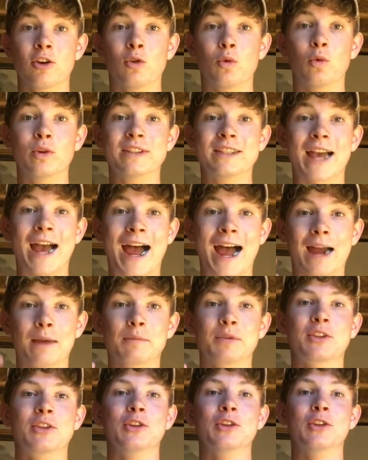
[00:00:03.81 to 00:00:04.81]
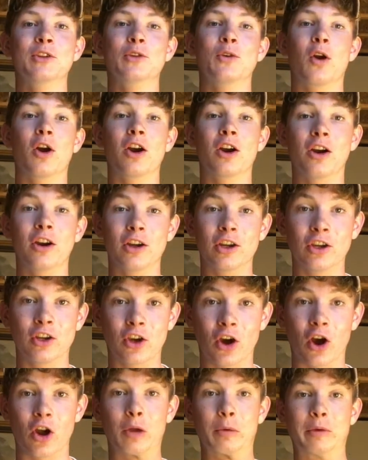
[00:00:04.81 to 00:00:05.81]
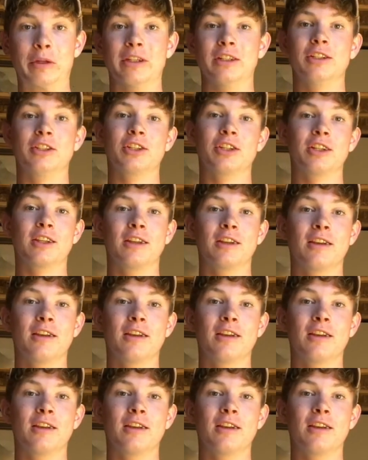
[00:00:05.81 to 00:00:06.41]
was absolute garbage,